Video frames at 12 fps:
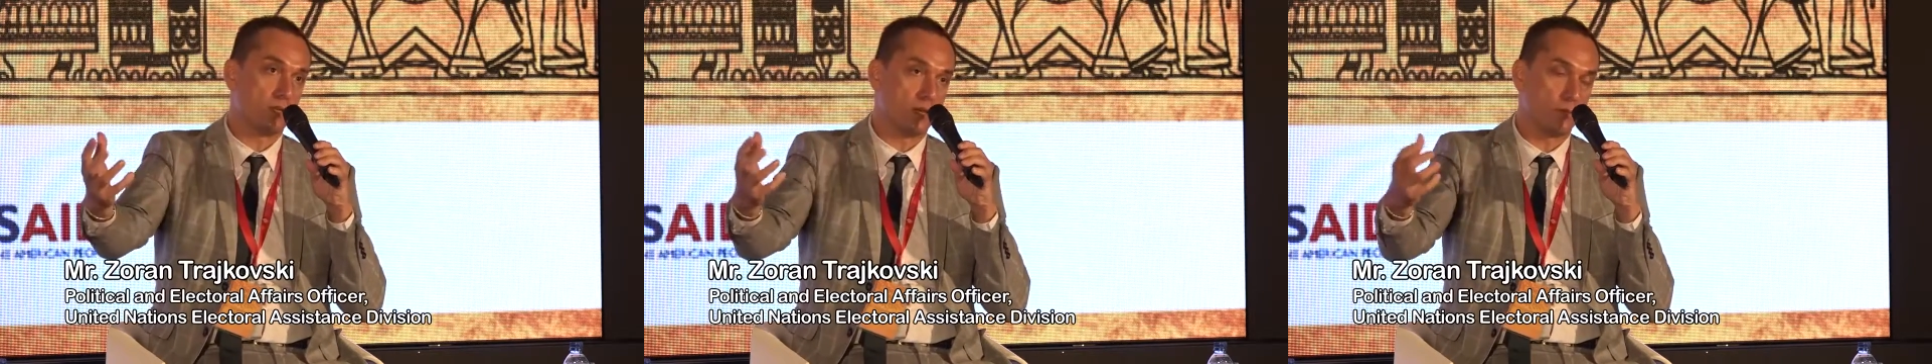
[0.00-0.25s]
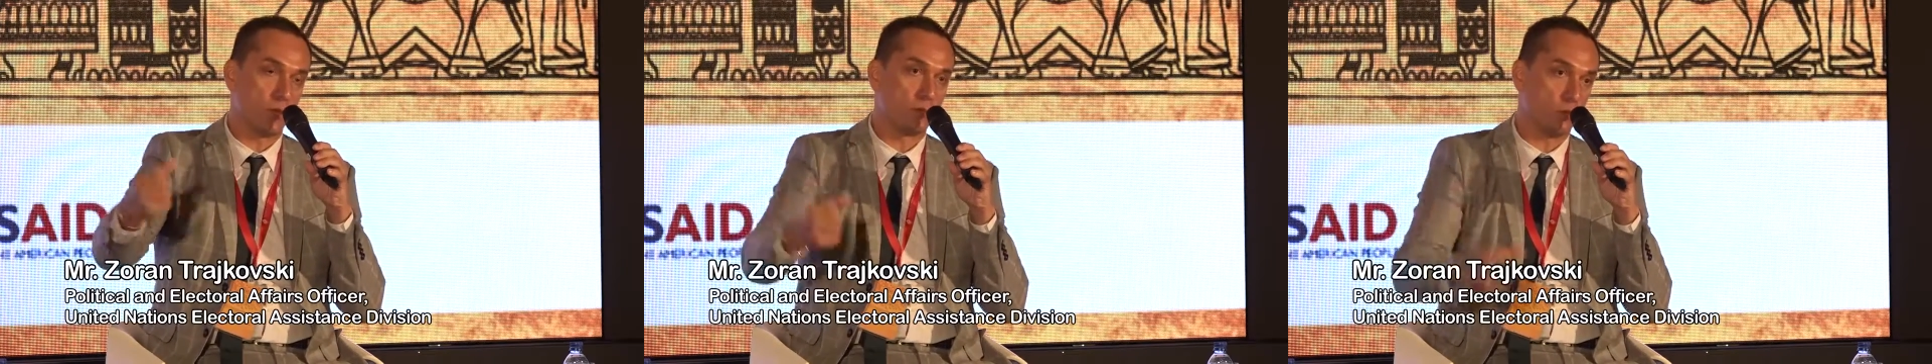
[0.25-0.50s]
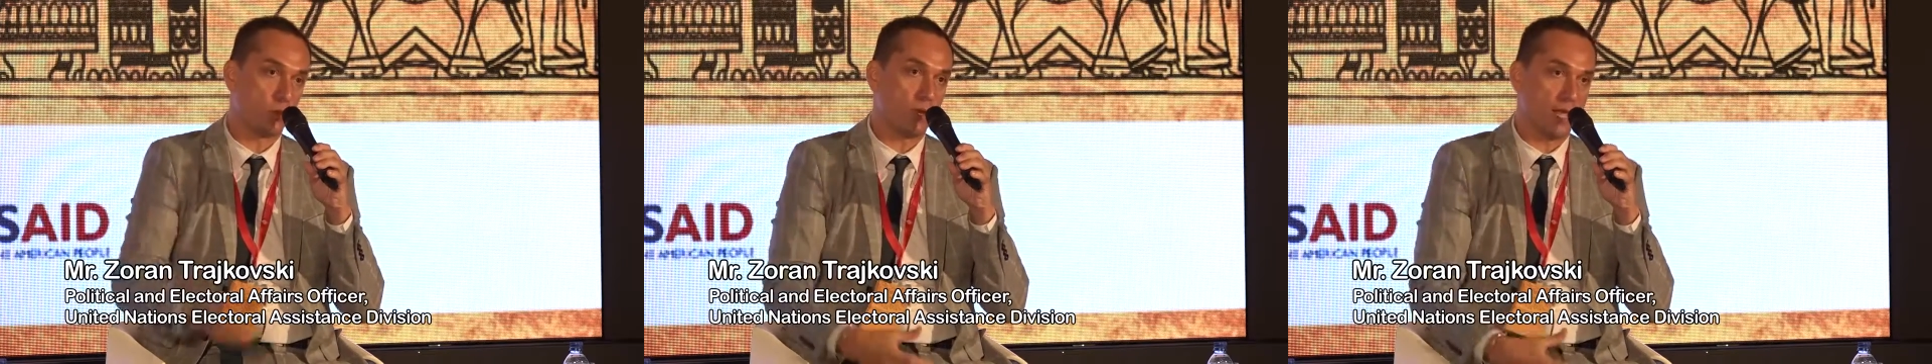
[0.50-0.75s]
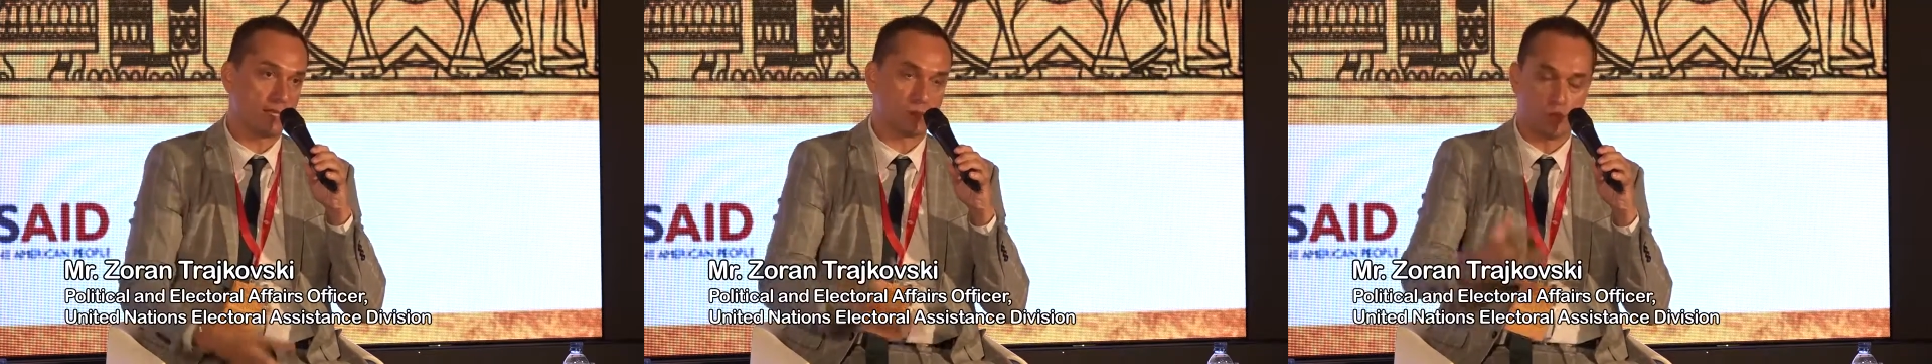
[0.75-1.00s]
on what
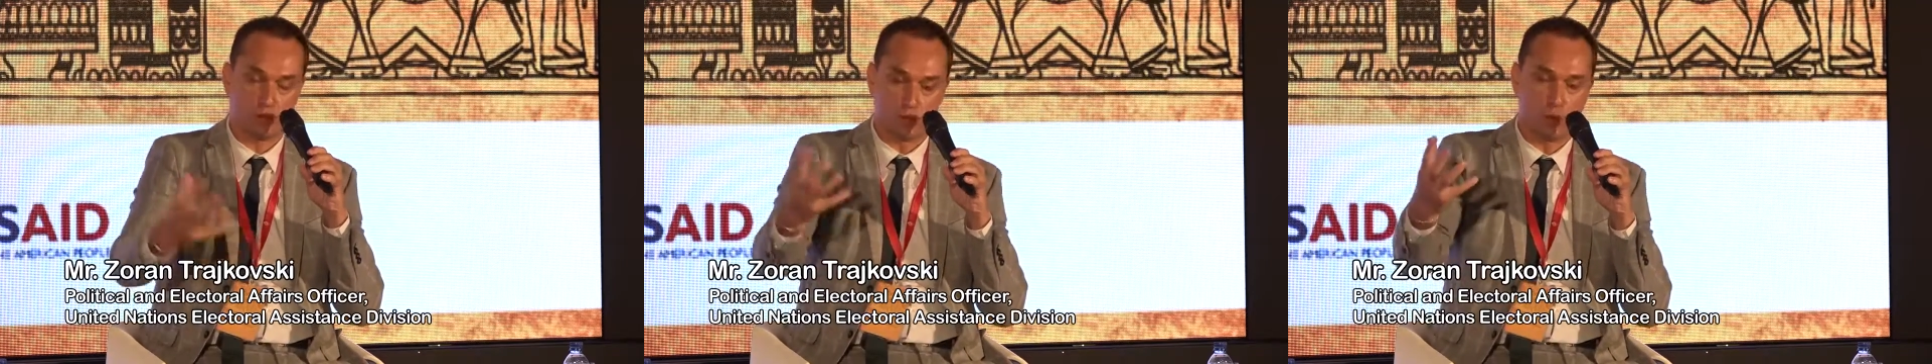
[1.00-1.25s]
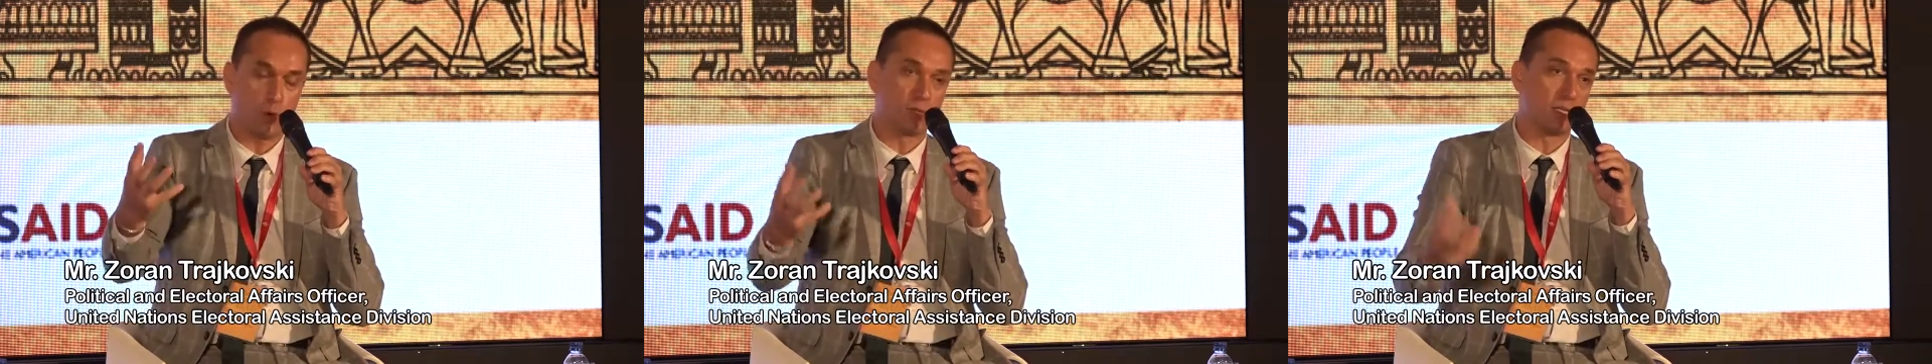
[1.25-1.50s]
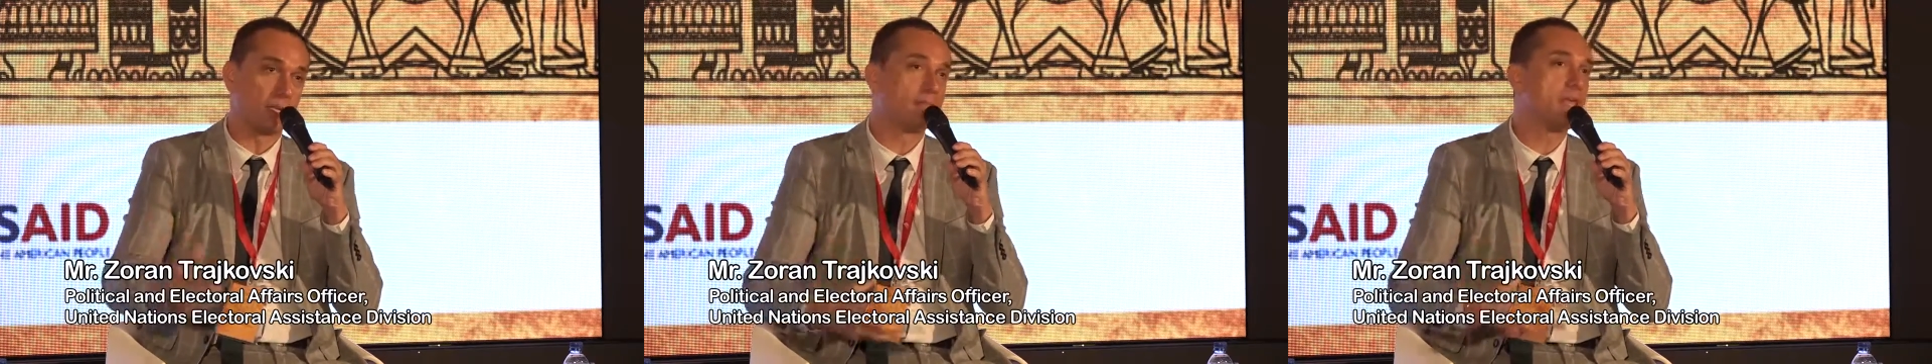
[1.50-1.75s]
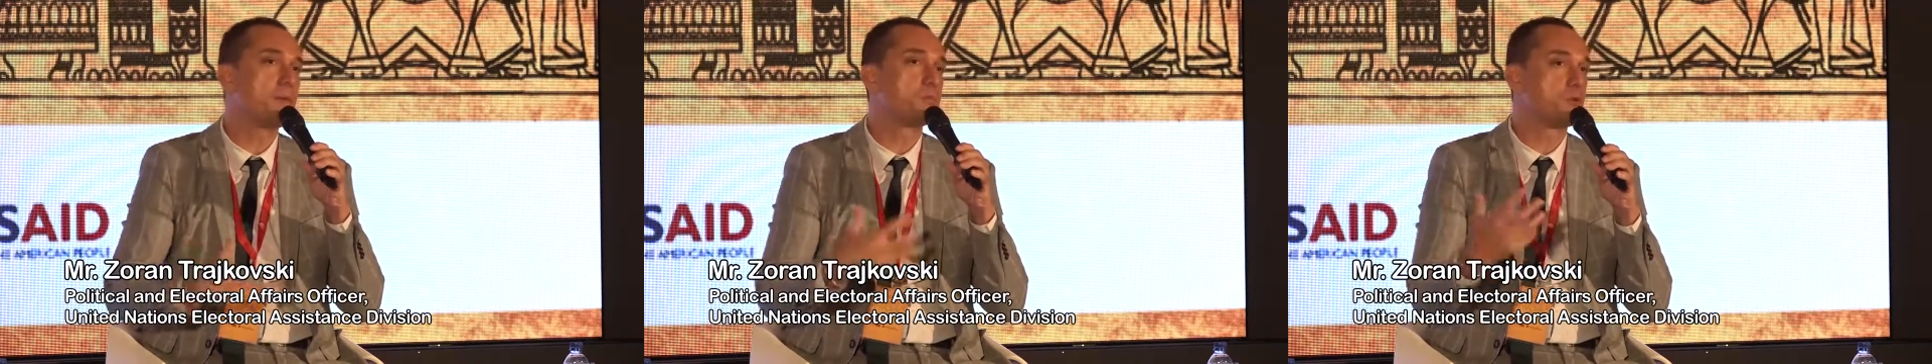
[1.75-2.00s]
has been reported, and
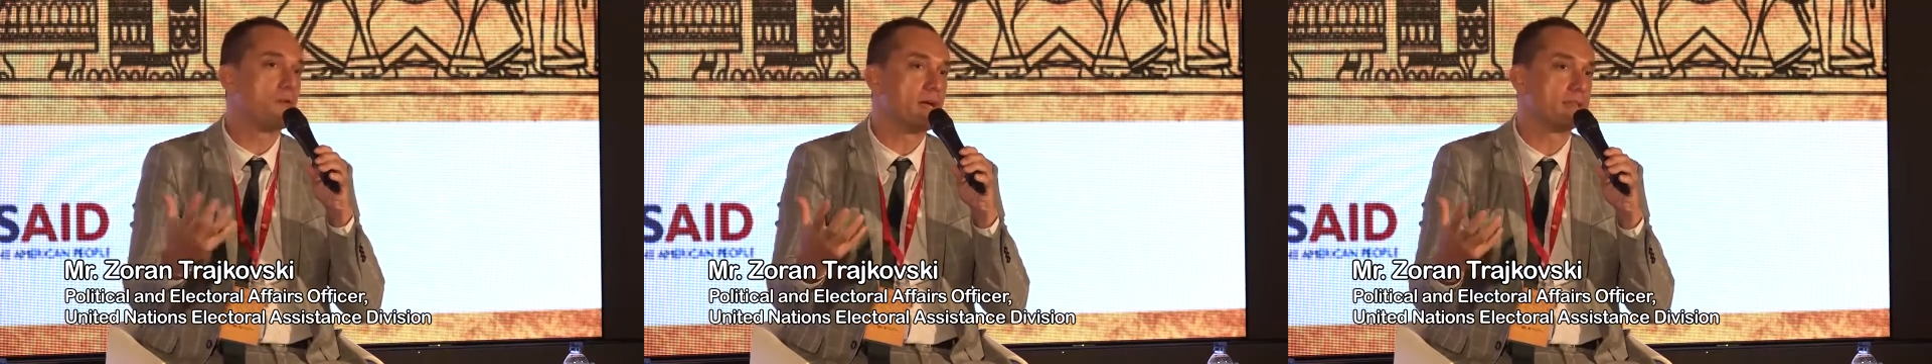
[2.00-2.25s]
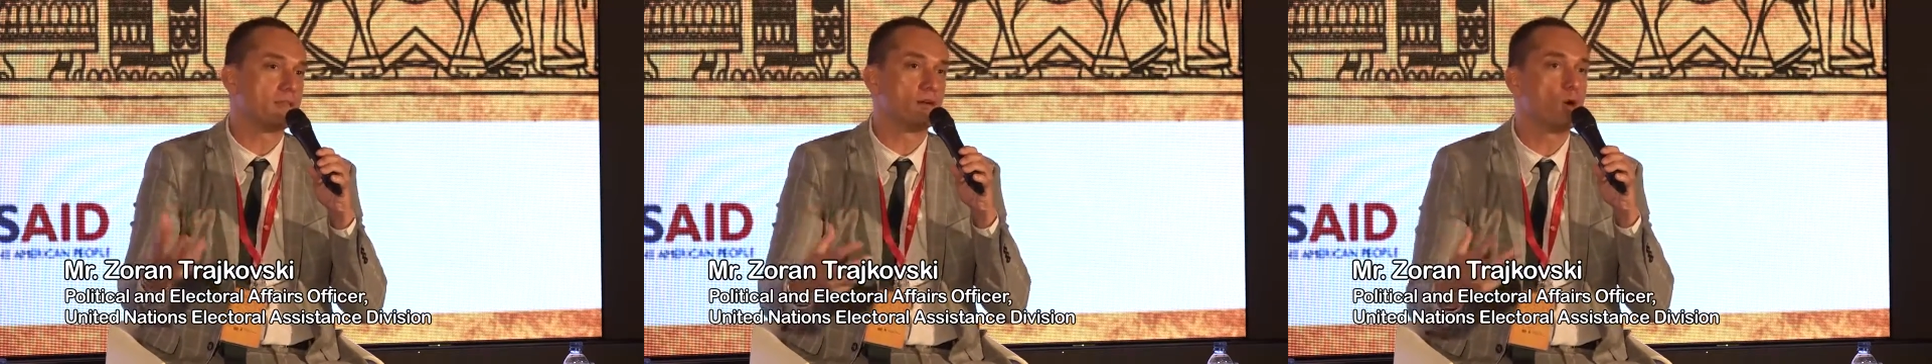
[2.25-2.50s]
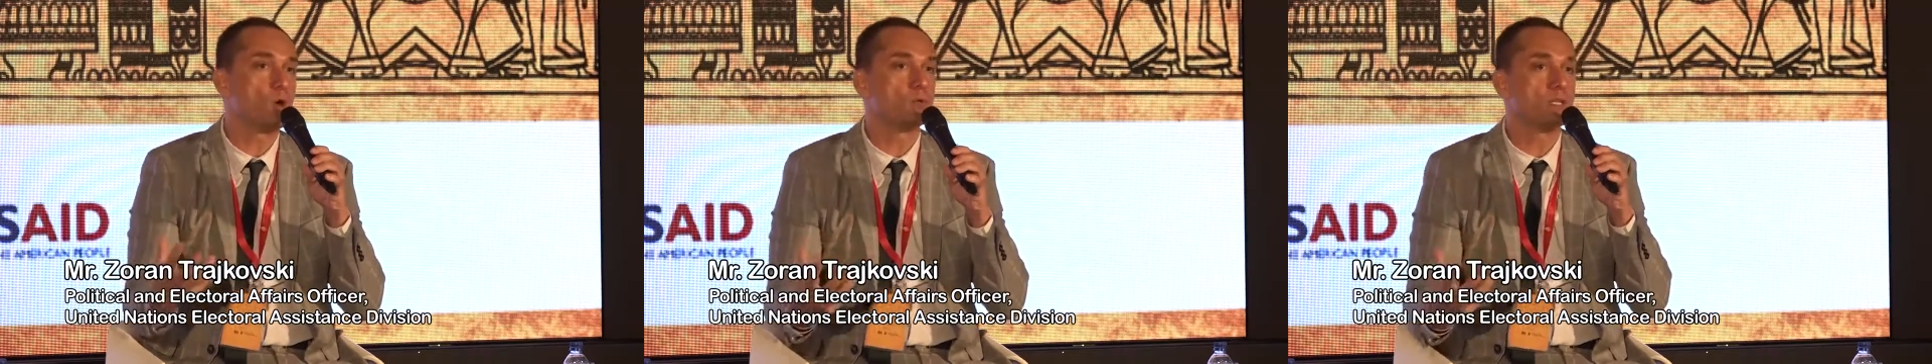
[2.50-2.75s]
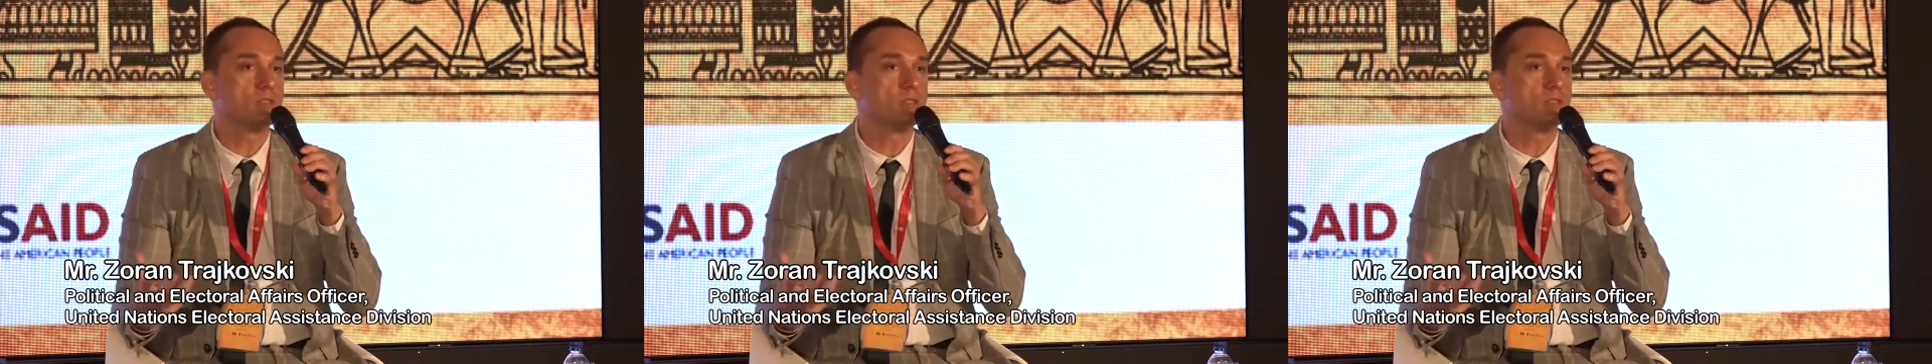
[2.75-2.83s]
they provide their own